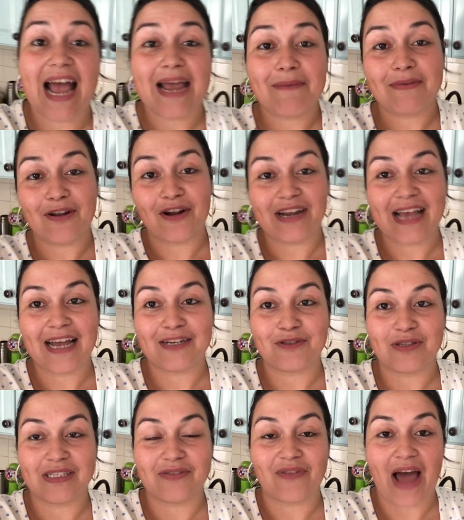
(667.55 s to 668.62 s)
I am learning how to
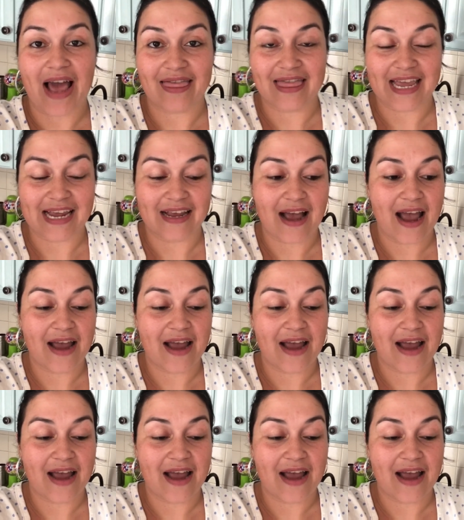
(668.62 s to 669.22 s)
do this vlog thing.